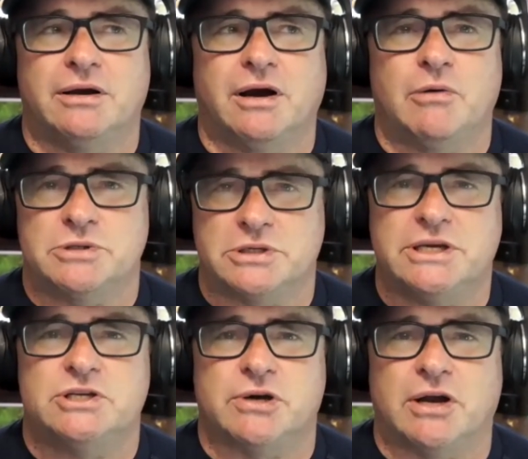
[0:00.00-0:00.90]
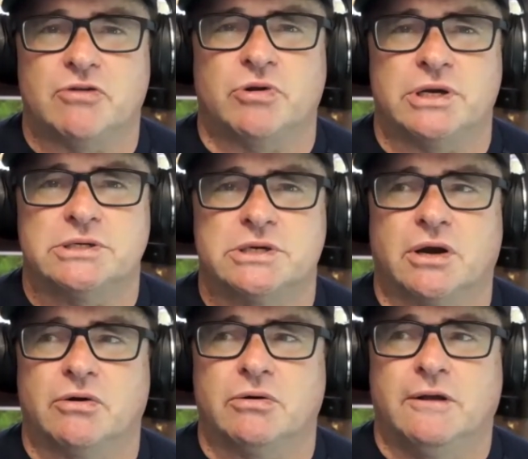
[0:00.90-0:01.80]
I was a teacher 100 years
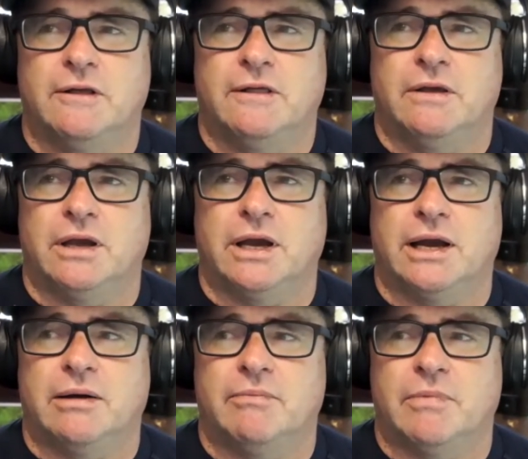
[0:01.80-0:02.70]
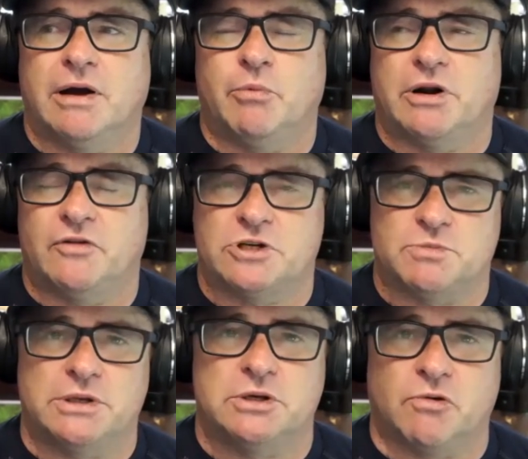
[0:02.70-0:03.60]
ago. When I finished
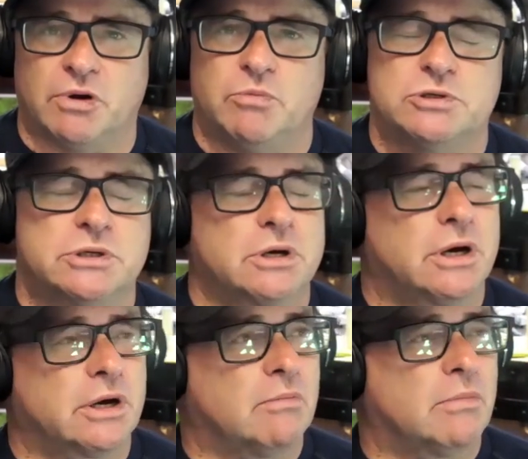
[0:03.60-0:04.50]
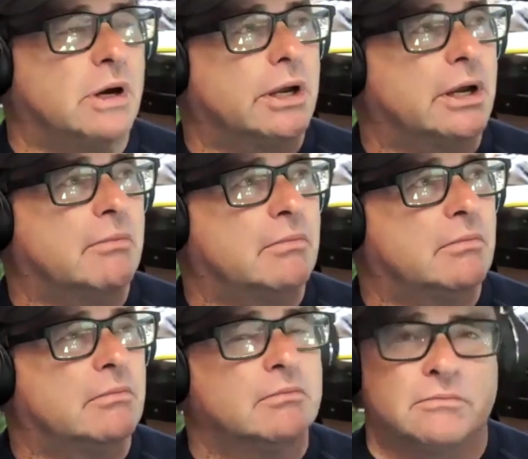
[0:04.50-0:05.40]
my degree in music, I got my
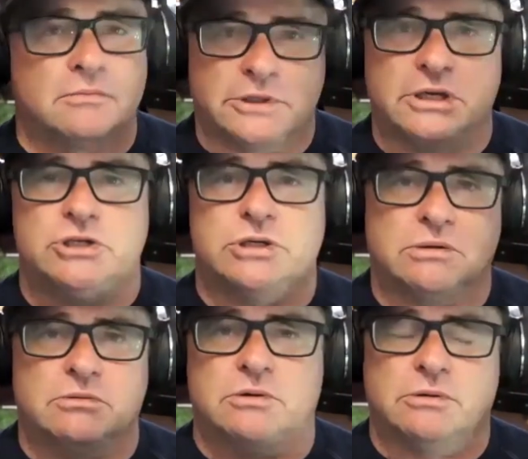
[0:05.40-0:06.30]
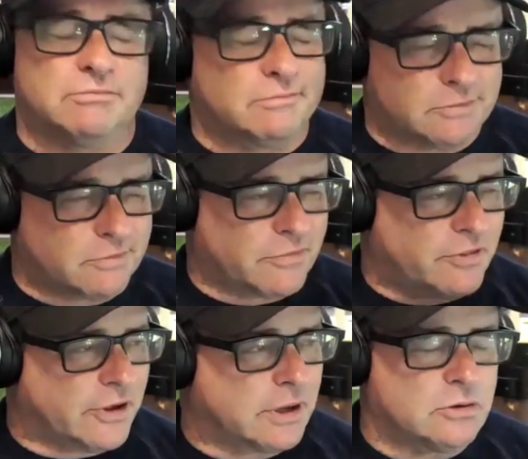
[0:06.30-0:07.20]
teaching
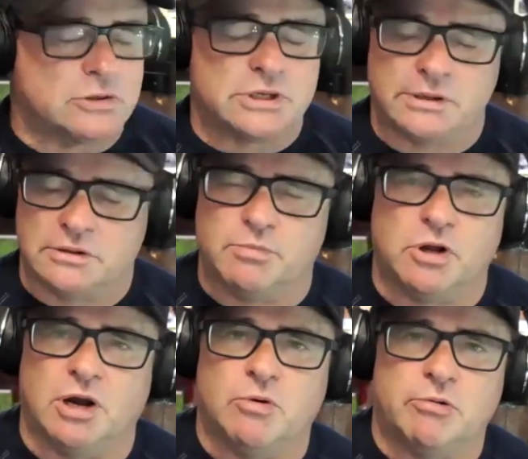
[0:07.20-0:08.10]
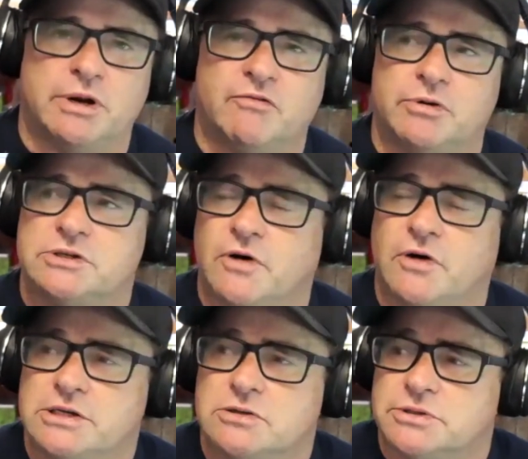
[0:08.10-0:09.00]
thing in New Zealand, diploma or whatever it is for
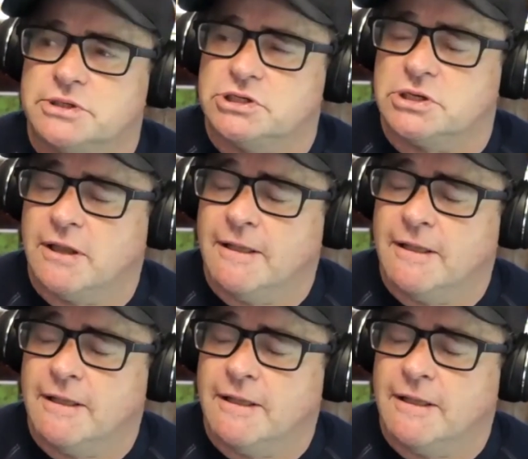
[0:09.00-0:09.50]
high school teaching.